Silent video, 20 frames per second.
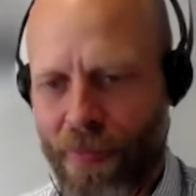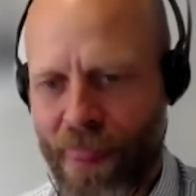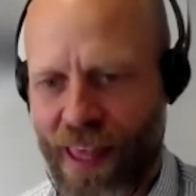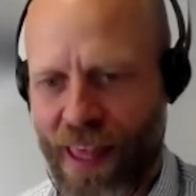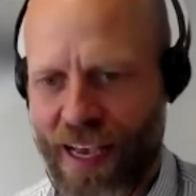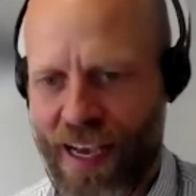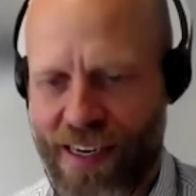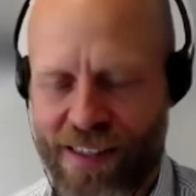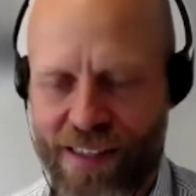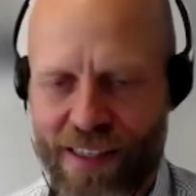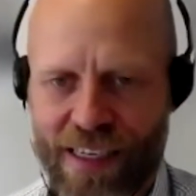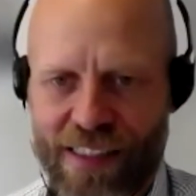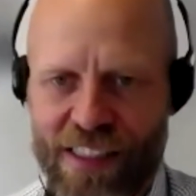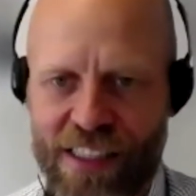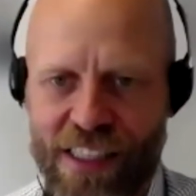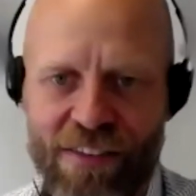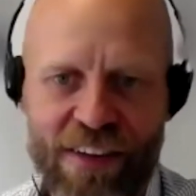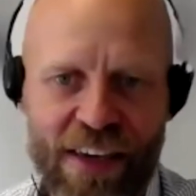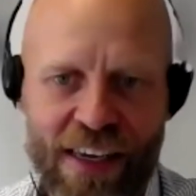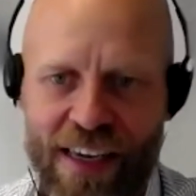at
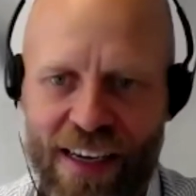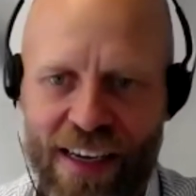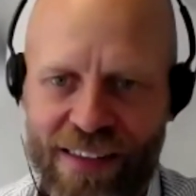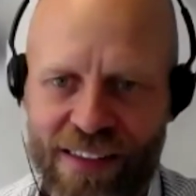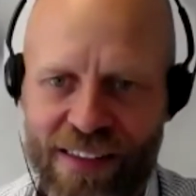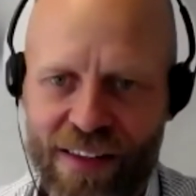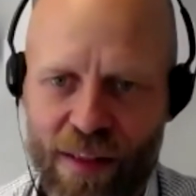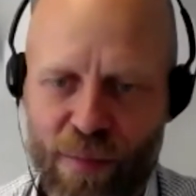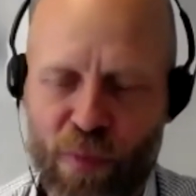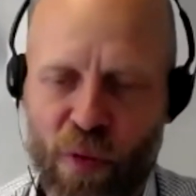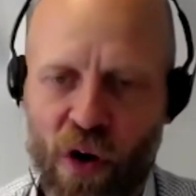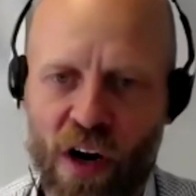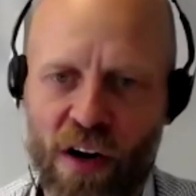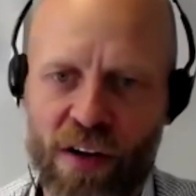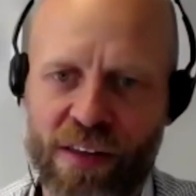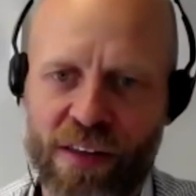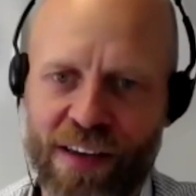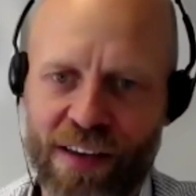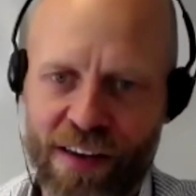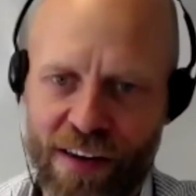achieving at the
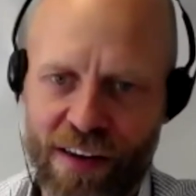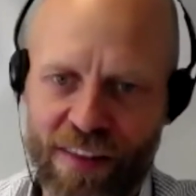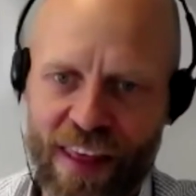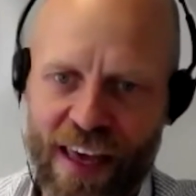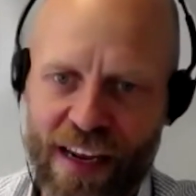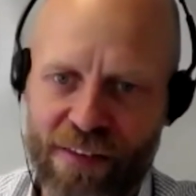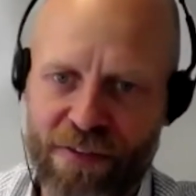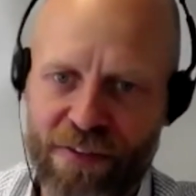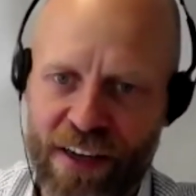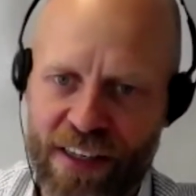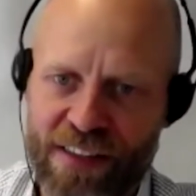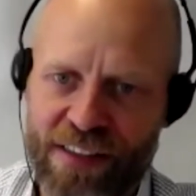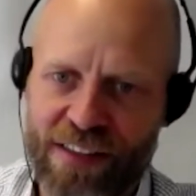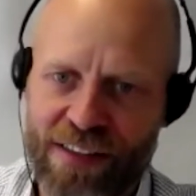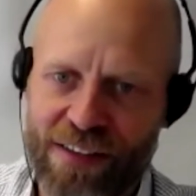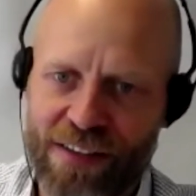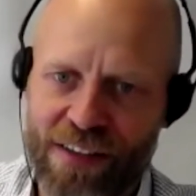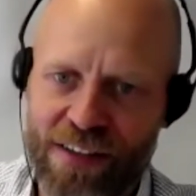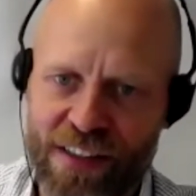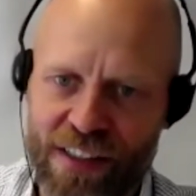product that fits
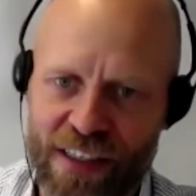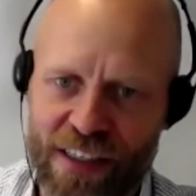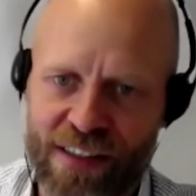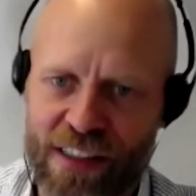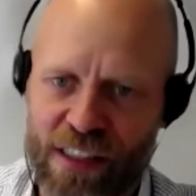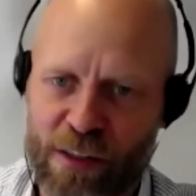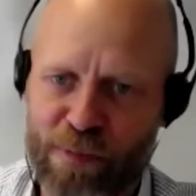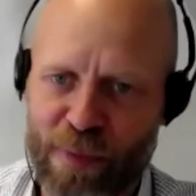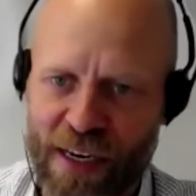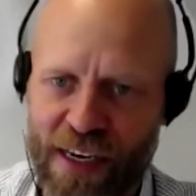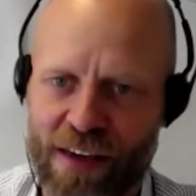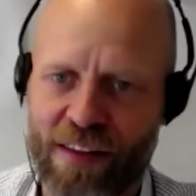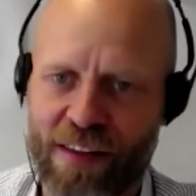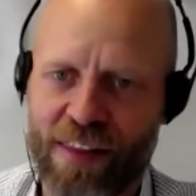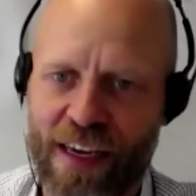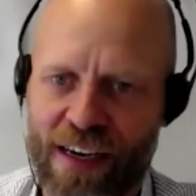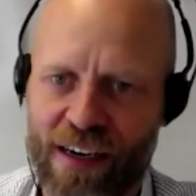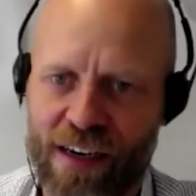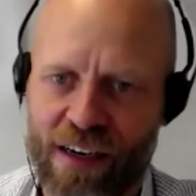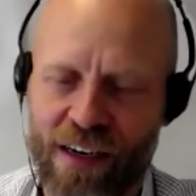the citizens better
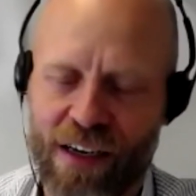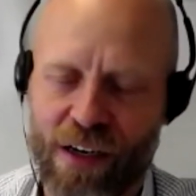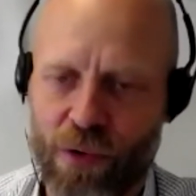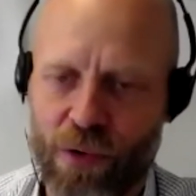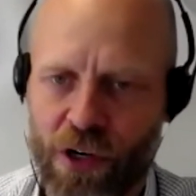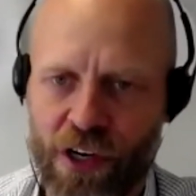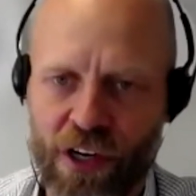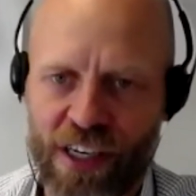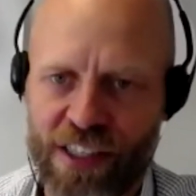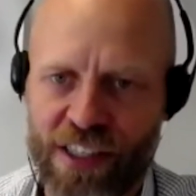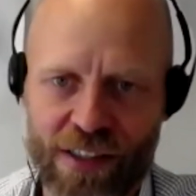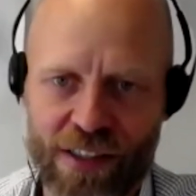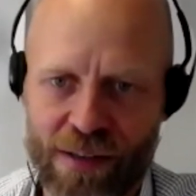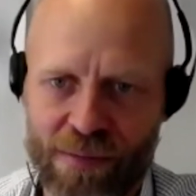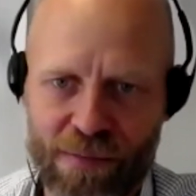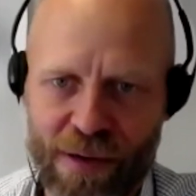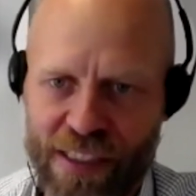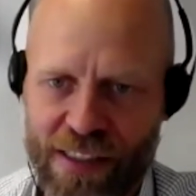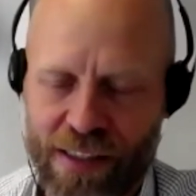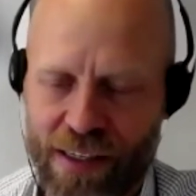than regulation,
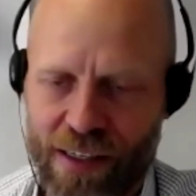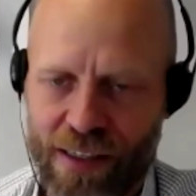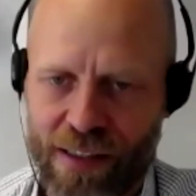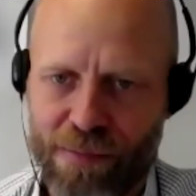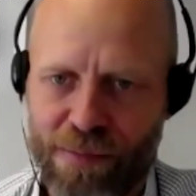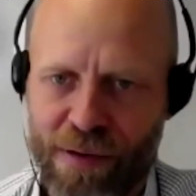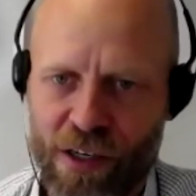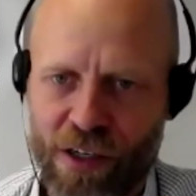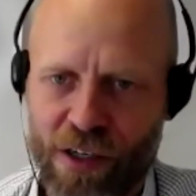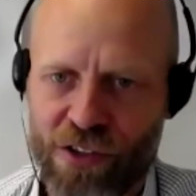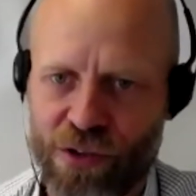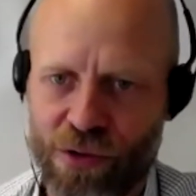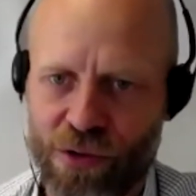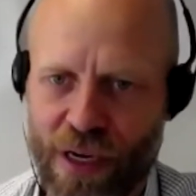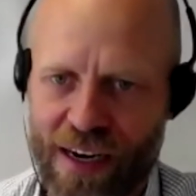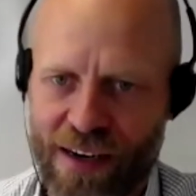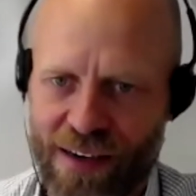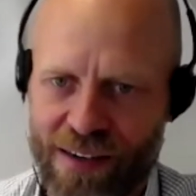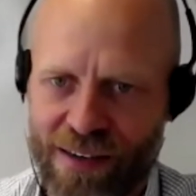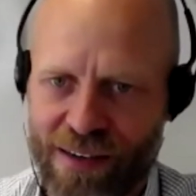basically, because
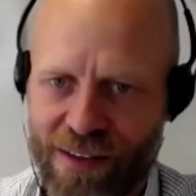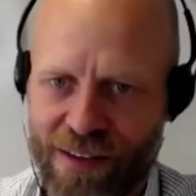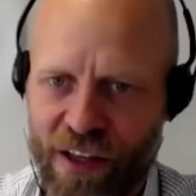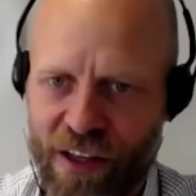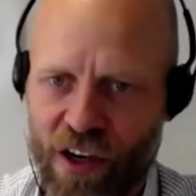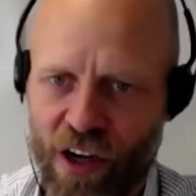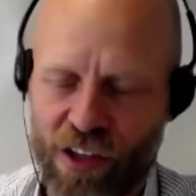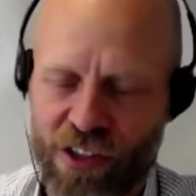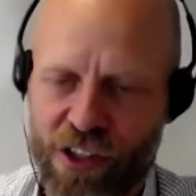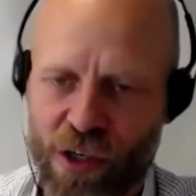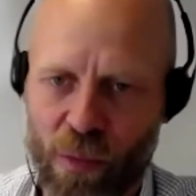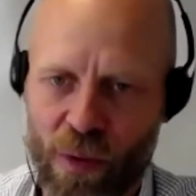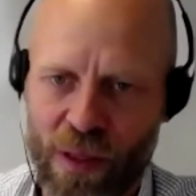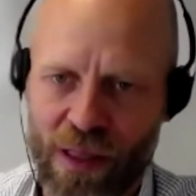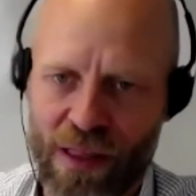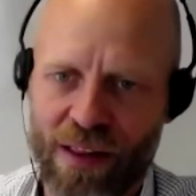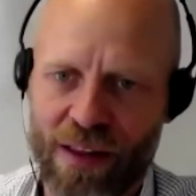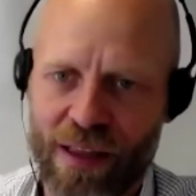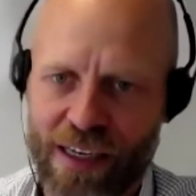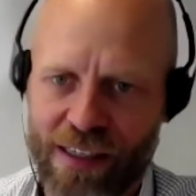the culture
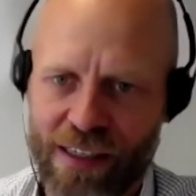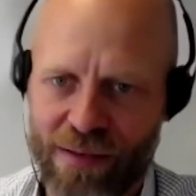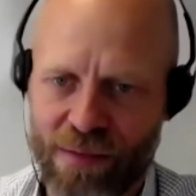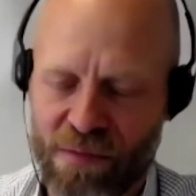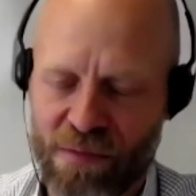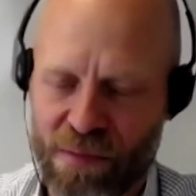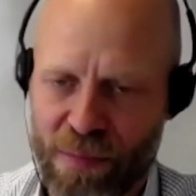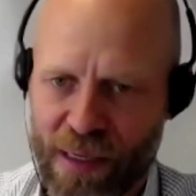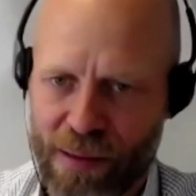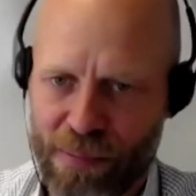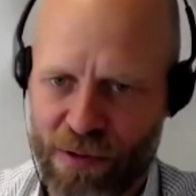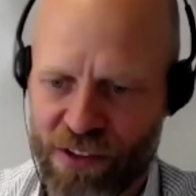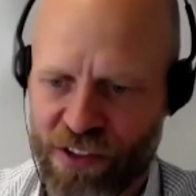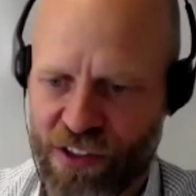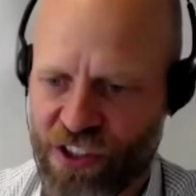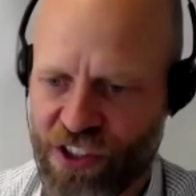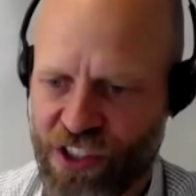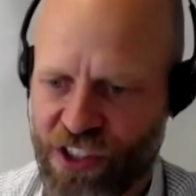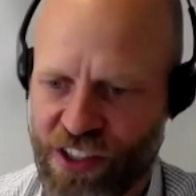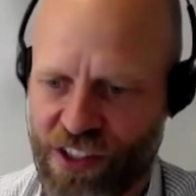will, and people's
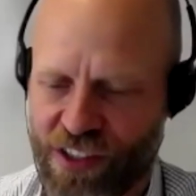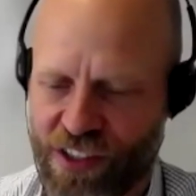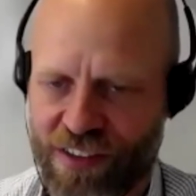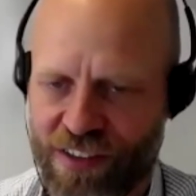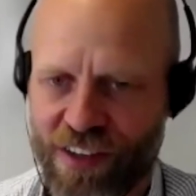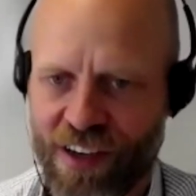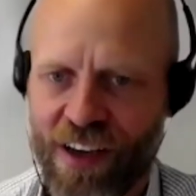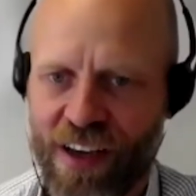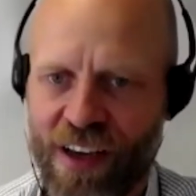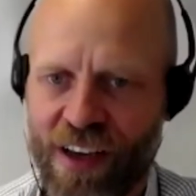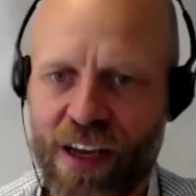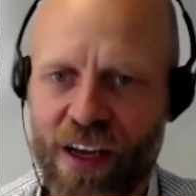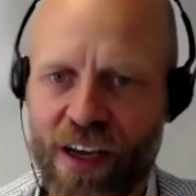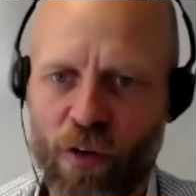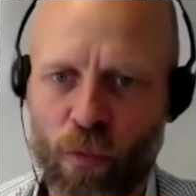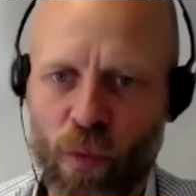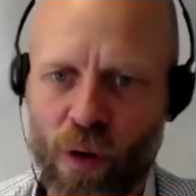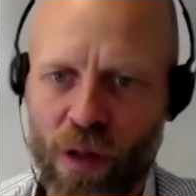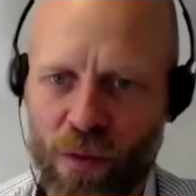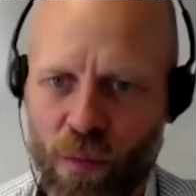decision
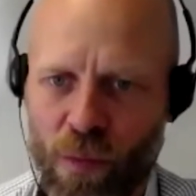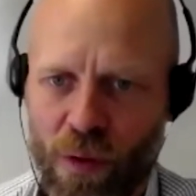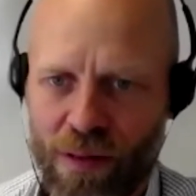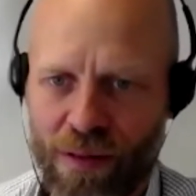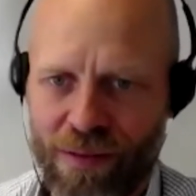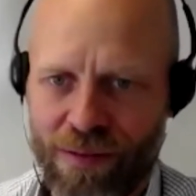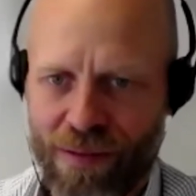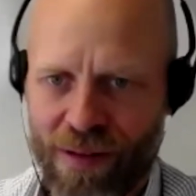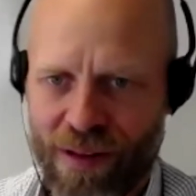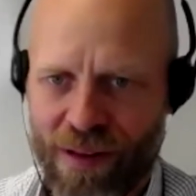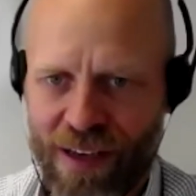will